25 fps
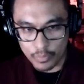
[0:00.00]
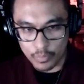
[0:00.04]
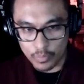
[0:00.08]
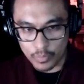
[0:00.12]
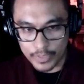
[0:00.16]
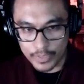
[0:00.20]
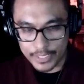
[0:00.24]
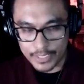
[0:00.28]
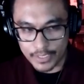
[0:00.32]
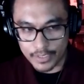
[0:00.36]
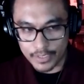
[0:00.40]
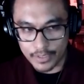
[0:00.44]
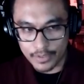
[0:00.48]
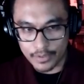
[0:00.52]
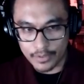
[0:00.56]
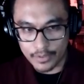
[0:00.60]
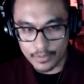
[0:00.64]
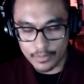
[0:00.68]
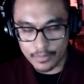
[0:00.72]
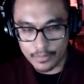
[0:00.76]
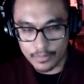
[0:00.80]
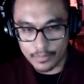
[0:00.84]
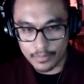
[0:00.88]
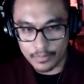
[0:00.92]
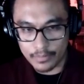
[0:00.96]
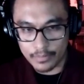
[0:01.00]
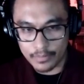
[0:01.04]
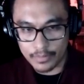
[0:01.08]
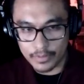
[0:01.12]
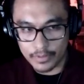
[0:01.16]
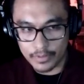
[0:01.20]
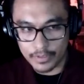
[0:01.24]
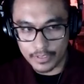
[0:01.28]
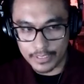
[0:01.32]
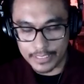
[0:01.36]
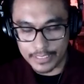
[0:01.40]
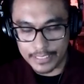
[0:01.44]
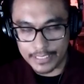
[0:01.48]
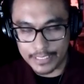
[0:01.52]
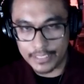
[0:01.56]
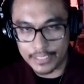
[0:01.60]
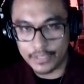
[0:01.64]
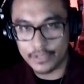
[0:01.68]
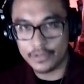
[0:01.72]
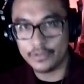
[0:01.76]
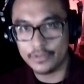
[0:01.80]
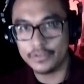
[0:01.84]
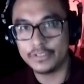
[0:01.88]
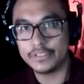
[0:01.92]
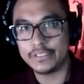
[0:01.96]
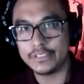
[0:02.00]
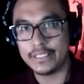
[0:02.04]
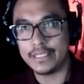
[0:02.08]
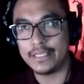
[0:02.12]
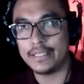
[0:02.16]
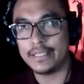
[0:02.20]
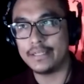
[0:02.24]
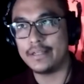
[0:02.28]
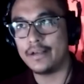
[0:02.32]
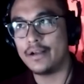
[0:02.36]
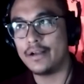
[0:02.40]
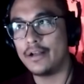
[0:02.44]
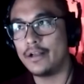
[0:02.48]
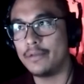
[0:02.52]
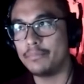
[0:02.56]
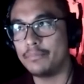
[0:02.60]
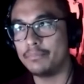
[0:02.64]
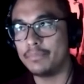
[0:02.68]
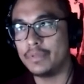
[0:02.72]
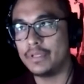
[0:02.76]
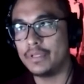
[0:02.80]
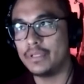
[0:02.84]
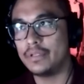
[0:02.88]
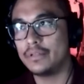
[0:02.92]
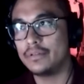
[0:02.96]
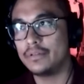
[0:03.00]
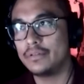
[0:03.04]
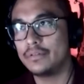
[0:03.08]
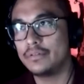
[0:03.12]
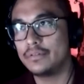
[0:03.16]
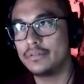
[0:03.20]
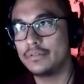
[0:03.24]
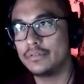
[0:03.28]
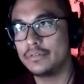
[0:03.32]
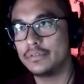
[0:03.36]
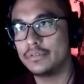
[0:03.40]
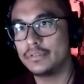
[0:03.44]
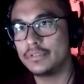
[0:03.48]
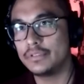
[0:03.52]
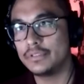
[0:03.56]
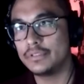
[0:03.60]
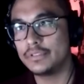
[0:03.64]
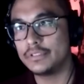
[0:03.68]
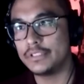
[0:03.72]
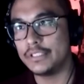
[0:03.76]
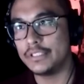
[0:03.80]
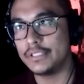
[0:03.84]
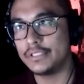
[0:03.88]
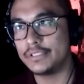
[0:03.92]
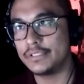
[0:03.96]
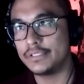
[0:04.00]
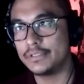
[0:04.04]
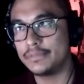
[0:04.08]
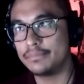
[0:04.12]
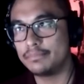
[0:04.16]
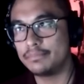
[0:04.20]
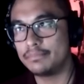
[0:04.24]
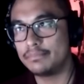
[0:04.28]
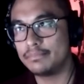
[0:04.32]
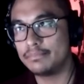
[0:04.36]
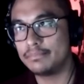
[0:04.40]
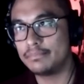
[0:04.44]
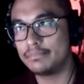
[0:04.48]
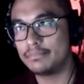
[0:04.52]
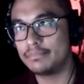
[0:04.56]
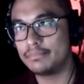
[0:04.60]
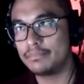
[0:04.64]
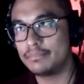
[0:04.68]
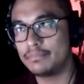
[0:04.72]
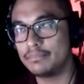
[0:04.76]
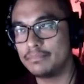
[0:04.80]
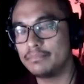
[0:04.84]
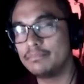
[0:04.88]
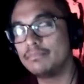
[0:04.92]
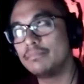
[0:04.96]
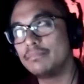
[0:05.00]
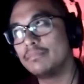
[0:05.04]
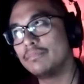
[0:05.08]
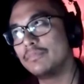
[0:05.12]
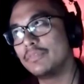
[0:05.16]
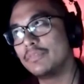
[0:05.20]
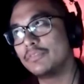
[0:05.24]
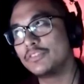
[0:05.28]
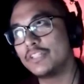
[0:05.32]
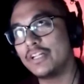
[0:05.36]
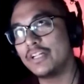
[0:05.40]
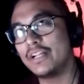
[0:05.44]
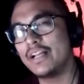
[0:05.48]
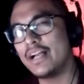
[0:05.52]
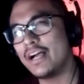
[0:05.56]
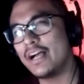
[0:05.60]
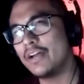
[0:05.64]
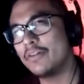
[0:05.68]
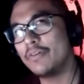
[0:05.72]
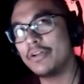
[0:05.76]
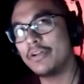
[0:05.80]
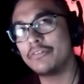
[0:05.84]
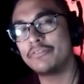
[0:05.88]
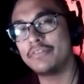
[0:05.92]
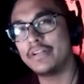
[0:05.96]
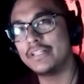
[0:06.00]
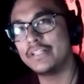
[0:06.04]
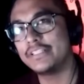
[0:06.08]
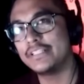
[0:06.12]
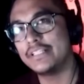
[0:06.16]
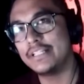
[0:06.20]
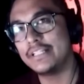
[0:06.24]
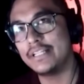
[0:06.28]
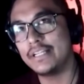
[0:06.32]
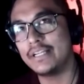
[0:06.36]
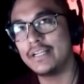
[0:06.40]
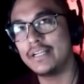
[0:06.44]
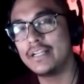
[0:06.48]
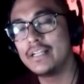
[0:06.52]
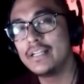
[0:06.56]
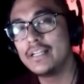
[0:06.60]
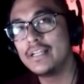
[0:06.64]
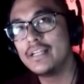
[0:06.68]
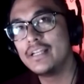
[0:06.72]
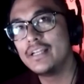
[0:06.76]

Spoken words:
He goes and just how do I phrase it here?